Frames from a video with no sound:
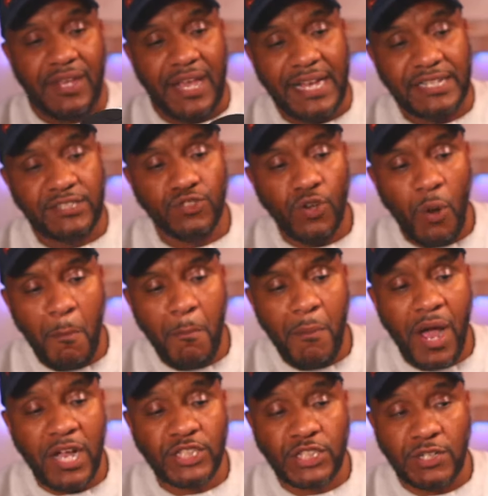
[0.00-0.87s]
it's not
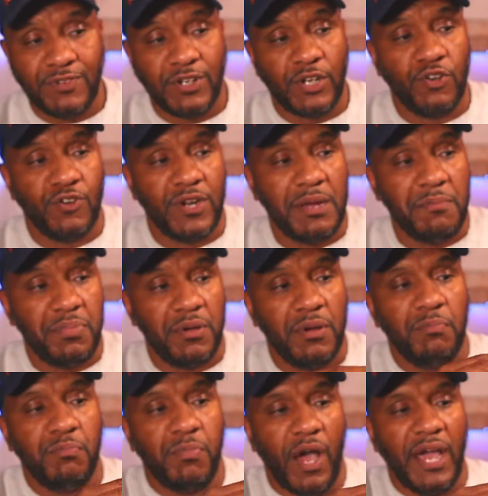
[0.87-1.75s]
much of a grip,
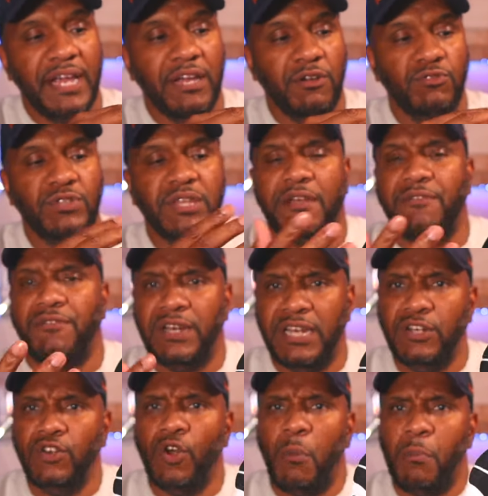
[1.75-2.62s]
but it will
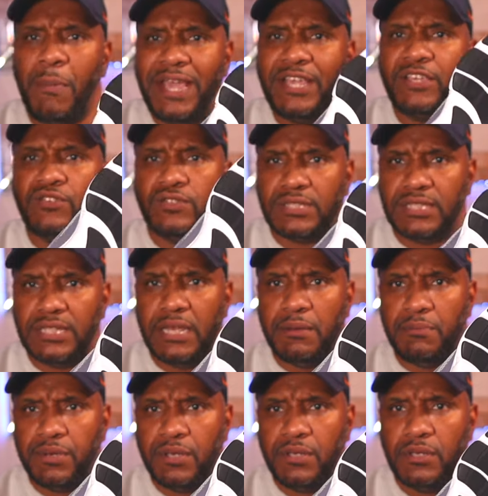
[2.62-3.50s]
definitely not make you
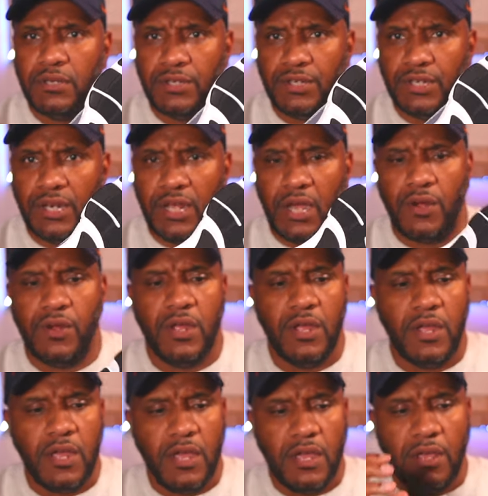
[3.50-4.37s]
slip. You know,
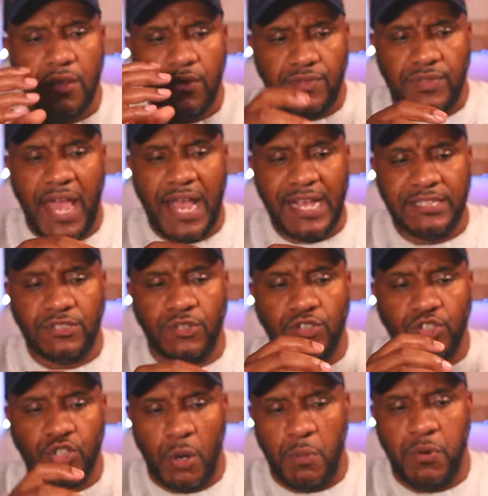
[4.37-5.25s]
that is
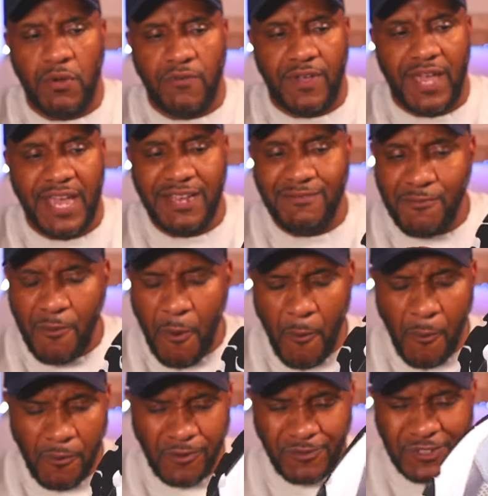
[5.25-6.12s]
on top of a
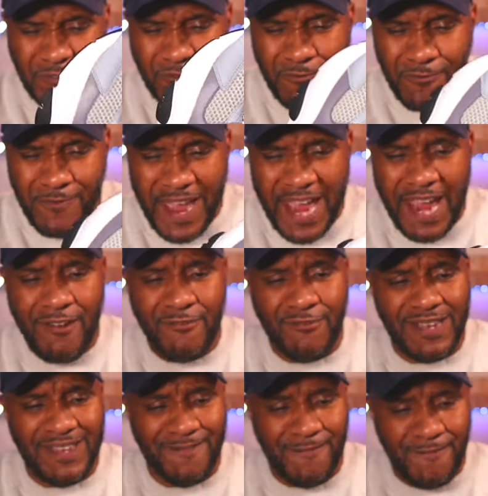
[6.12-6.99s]

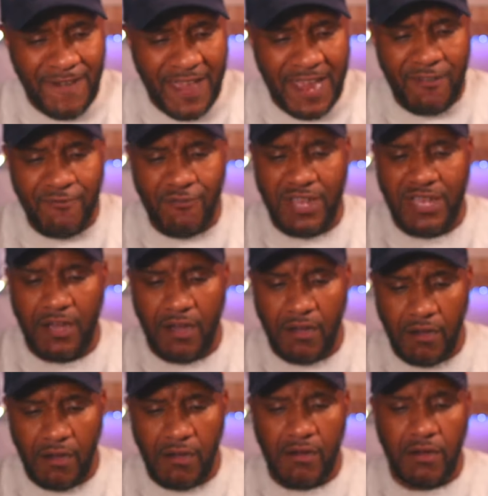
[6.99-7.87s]
very, very
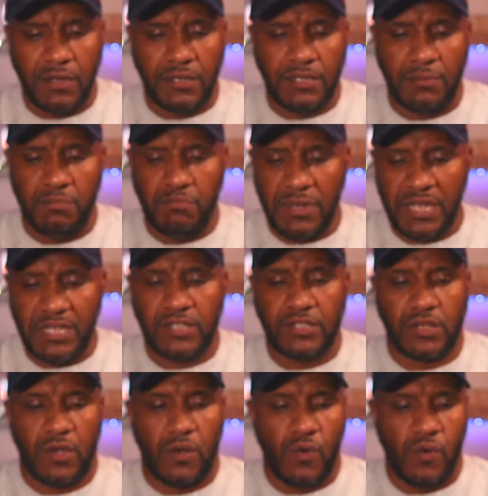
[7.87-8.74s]
hard
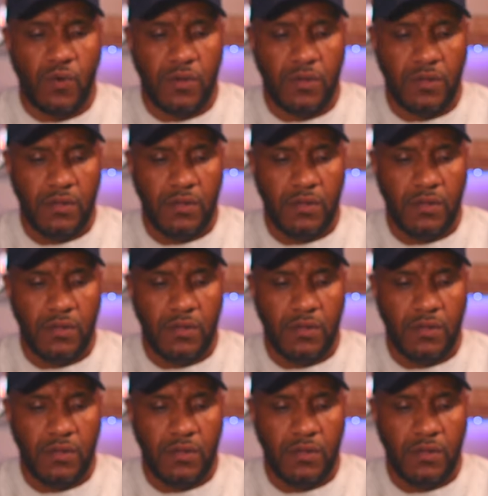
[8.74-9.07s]
midsole.